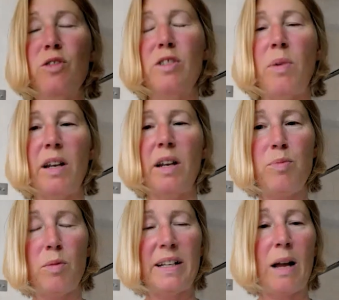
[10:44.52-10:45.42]
excuse the pun,
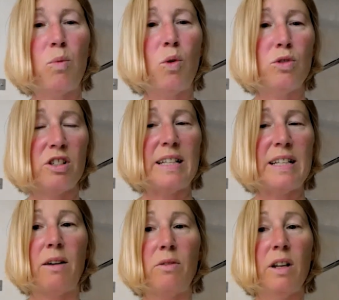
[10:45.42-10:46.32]
it'll probably get watered
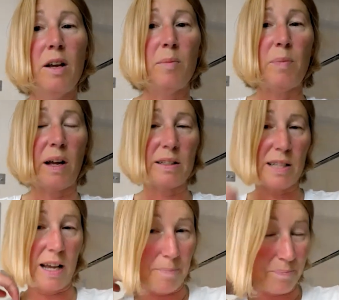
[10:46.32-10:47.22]
down. But
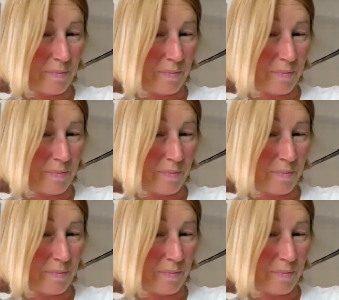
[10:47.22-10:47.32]
so